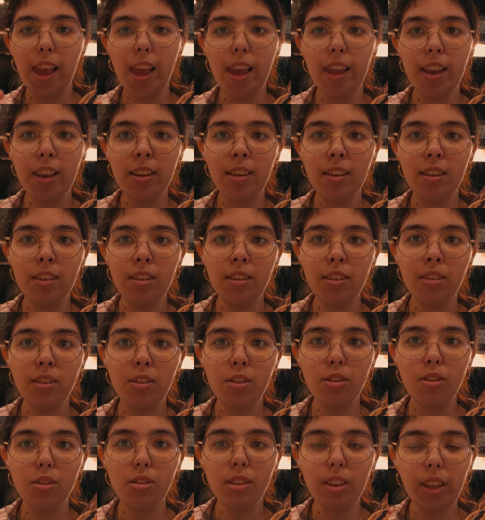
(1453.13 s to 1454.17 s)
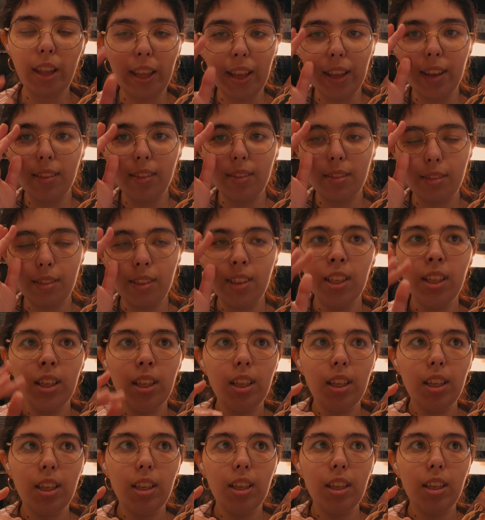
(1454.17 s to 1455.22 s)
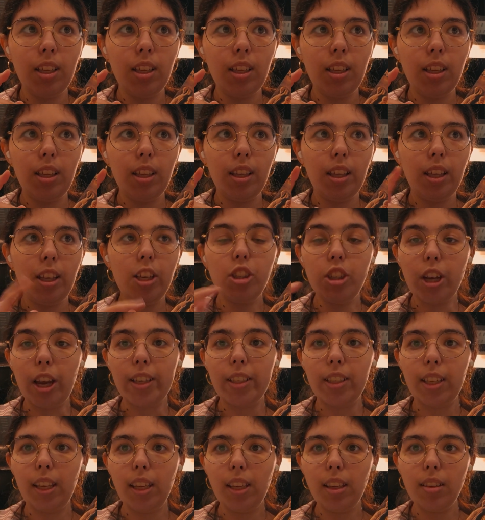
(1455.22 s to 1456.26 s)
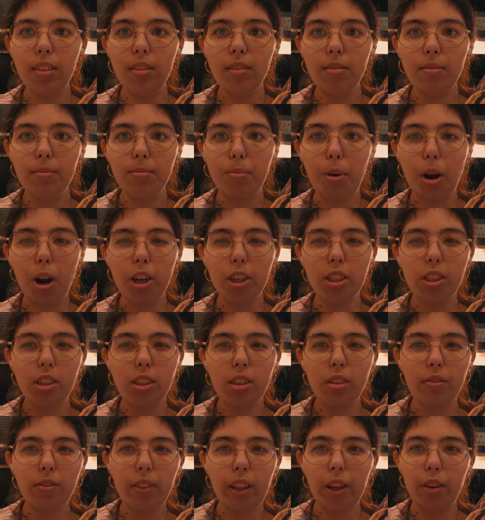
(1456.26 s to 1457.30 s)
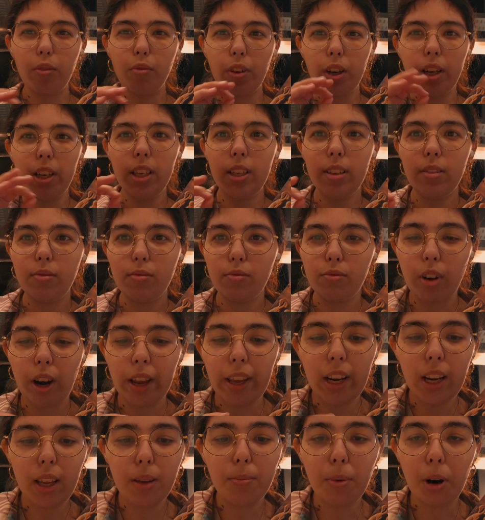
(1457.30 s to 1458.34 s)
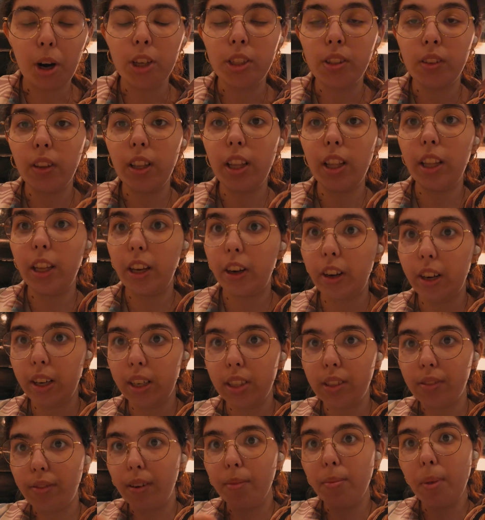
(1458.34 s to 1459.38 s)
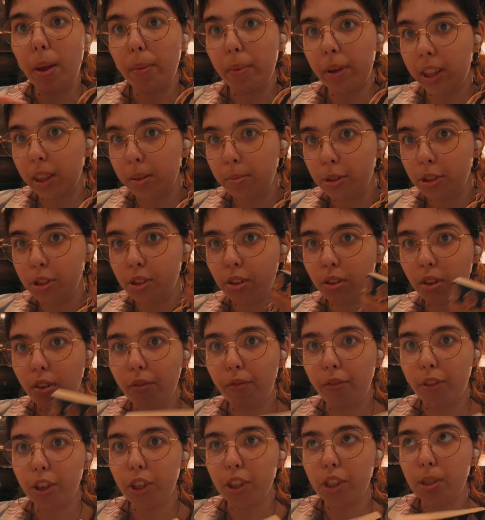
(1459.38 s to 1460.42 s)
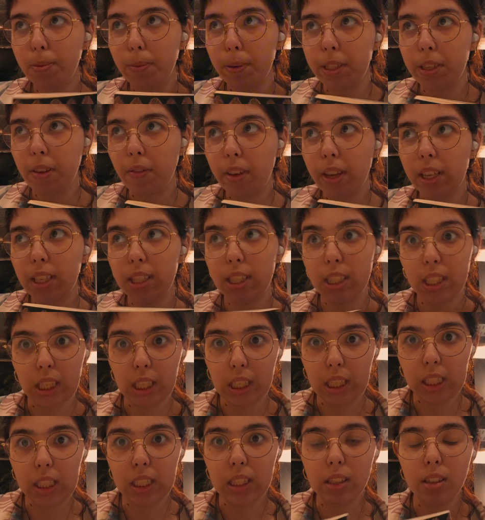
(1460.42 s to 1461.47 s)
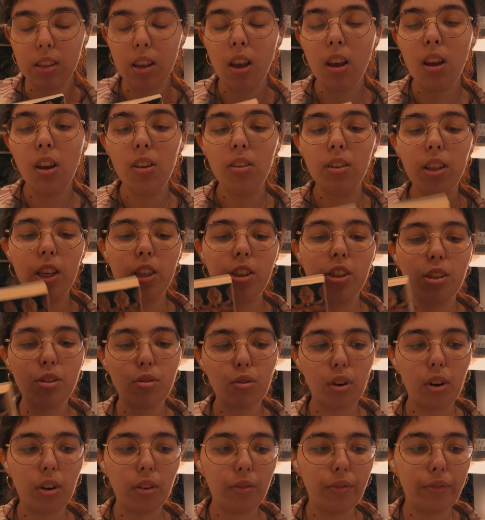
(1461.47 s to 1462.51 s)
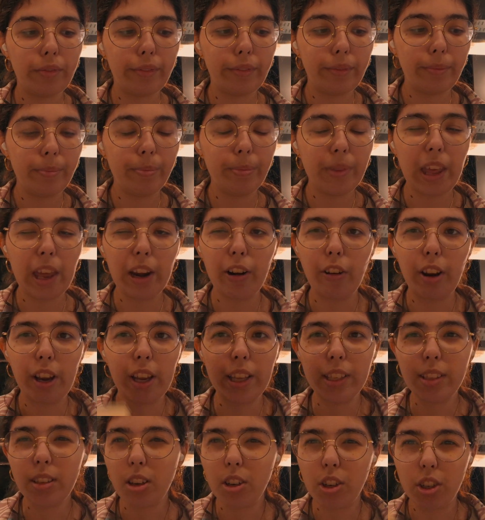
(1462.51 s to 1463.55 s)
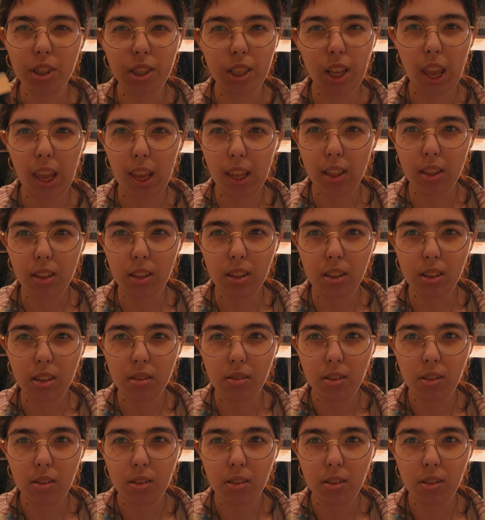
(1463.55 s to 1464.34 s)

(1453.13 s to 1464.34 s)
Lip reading: in like injecting parts of like writing parts of the lyrics from Epic the Musical for specific scenes that she sort of, I don't know, I guess understands